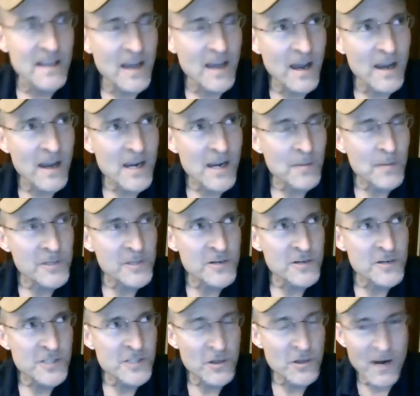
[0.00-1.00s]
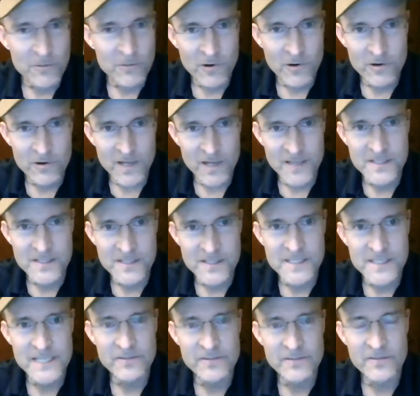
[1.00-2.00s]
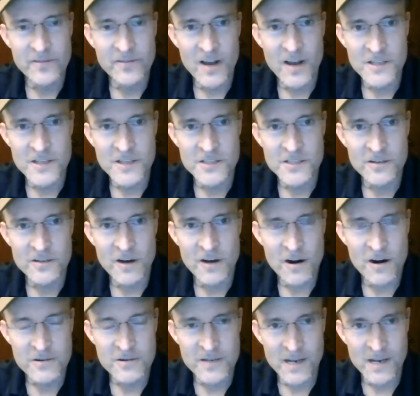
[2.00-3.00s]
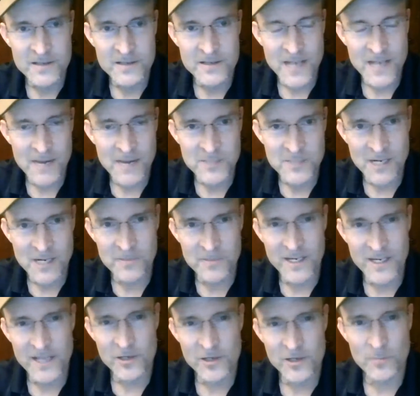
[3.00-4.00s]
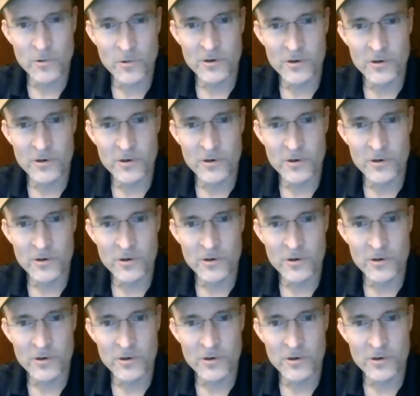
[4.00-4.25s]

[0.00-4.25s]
A couple years ago, I wrote a Stephen Foster "Hard Times Come Again No More"